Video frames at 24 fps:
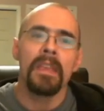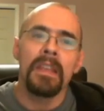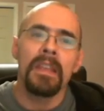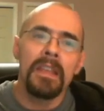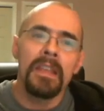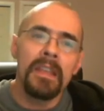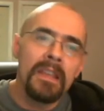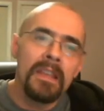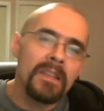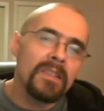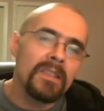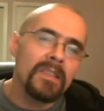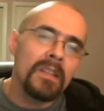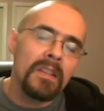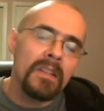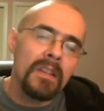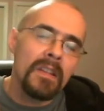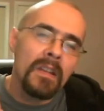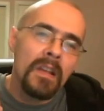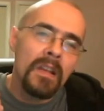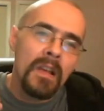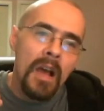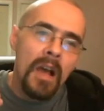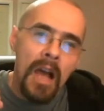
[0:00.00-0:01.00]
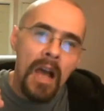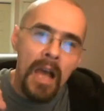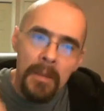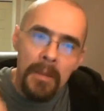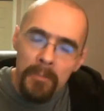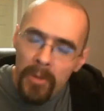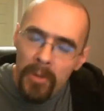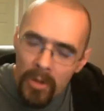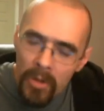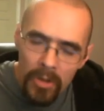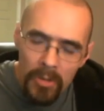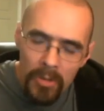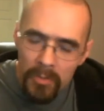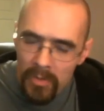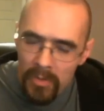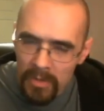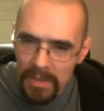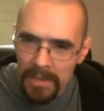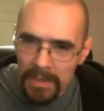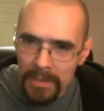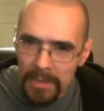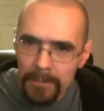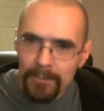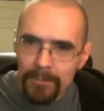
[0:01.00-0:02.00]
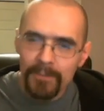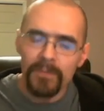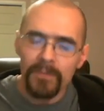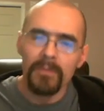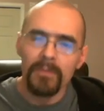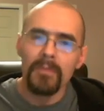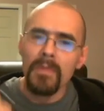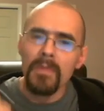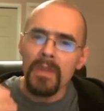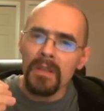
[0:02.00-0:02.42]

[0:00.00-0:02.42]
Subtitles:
It isn't hyperbole